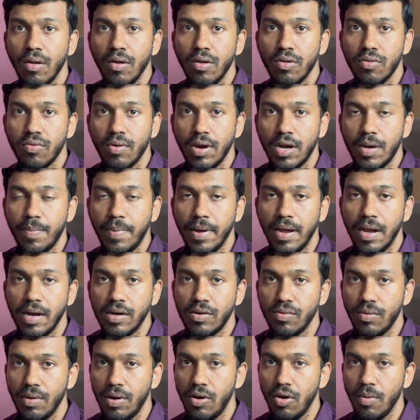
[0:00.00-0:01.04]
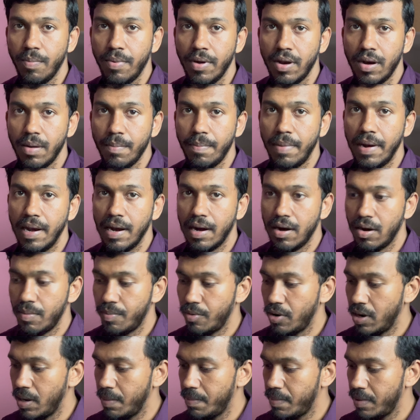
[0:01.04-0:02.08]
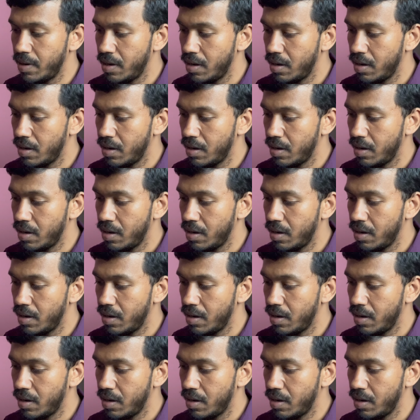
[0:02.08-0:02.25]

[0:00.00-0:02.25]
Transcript: So at first we will open Final Cut Pro app.